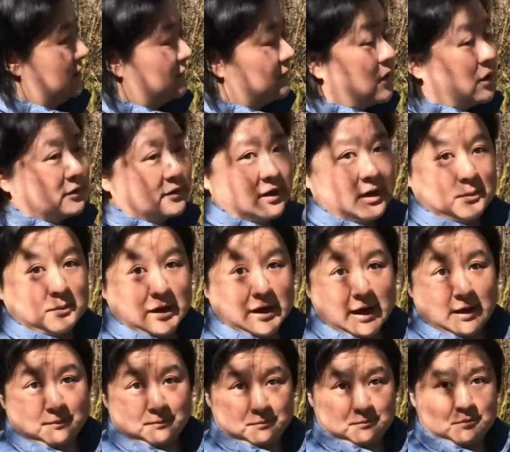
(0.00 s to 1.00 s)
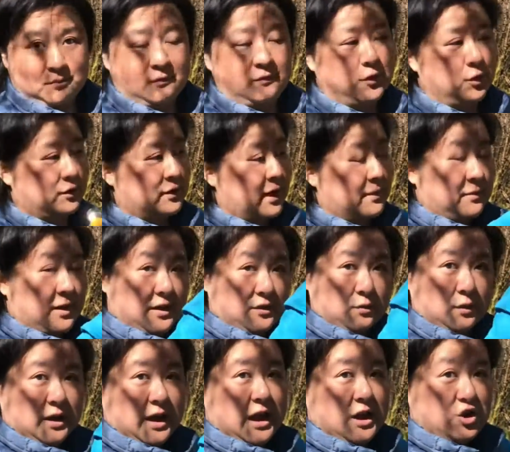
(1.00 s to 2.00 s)
then fall time, that's
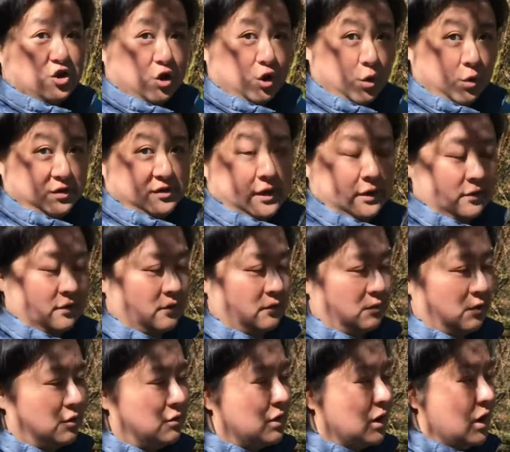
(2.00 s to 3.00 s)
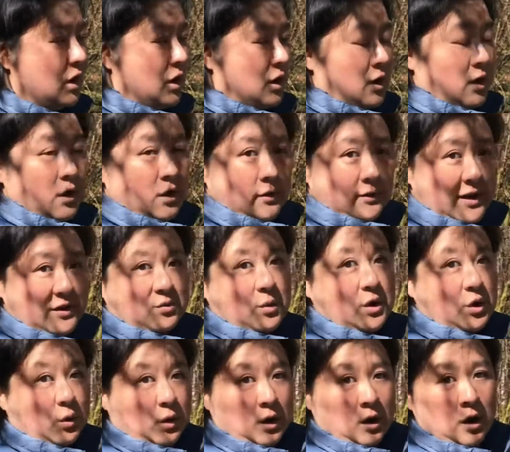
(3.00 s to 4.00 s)
when the energy goes down to the root. That's when
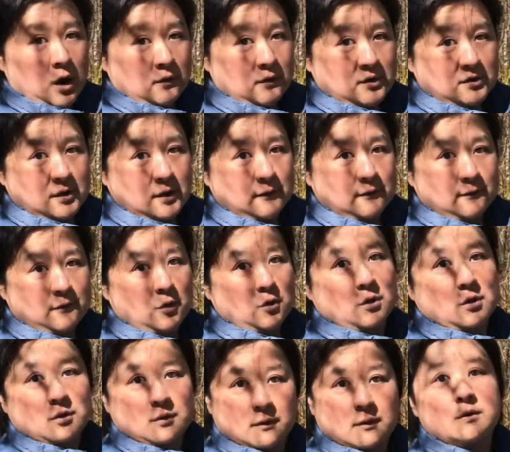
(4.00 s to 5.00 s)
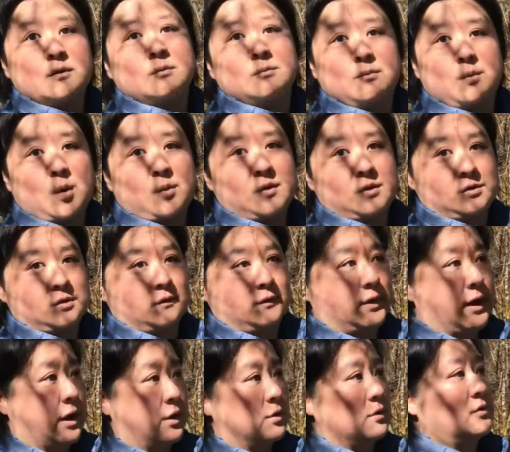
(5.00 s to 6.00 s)
you want to harvest it for purpose of
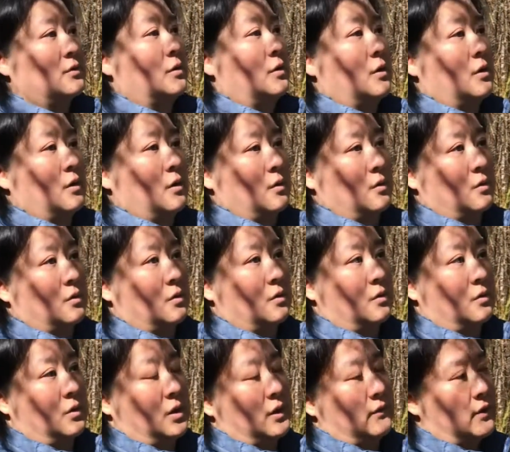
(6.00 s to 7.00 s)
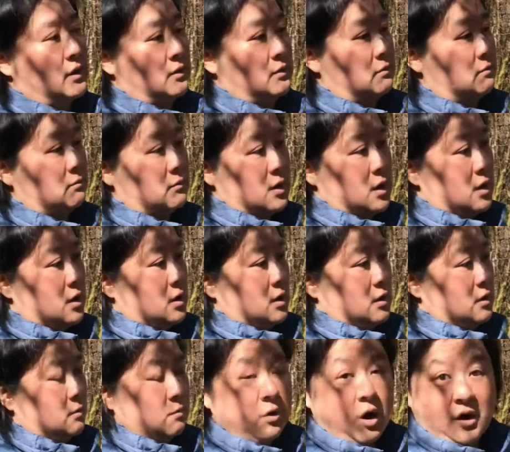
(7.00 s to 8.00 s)
gout or even
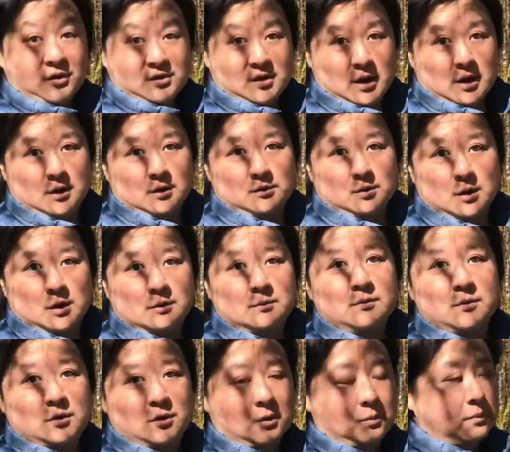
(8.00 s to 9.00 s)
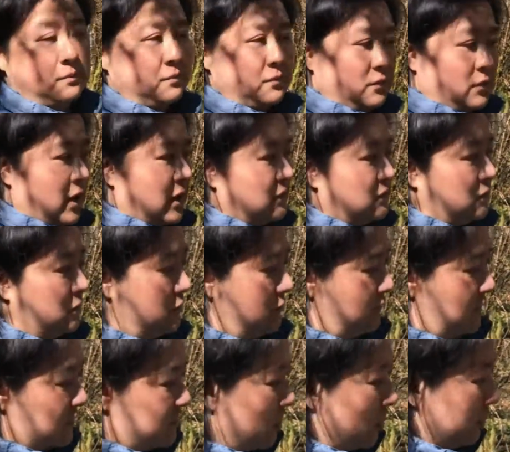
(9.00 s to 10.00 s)
prostate as well. So that's sort of,
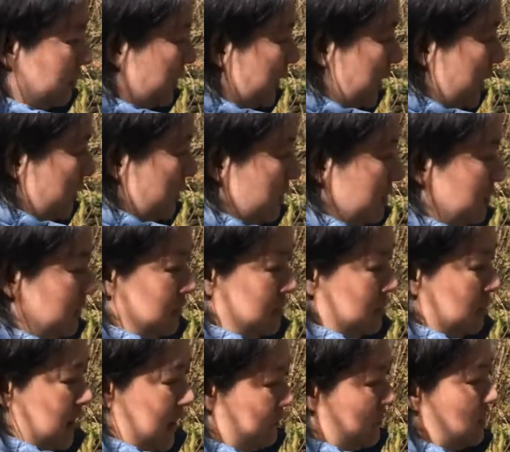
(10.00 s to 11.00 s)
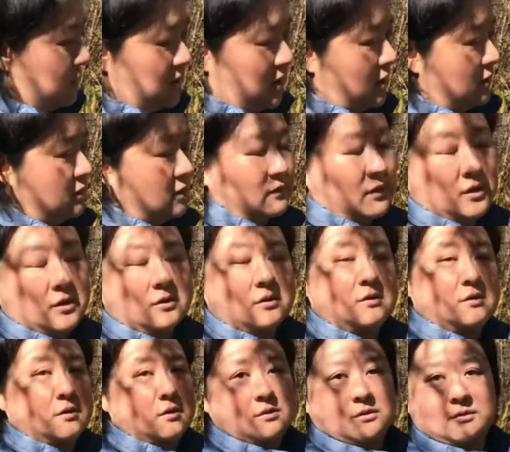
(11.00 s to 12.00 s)
this whole plant, every part of it is
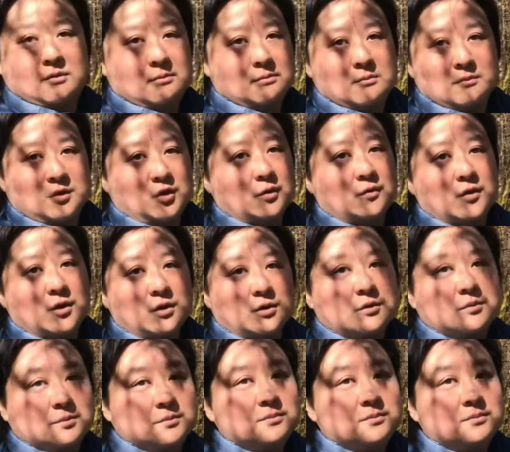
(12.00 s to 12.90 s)
just good for you.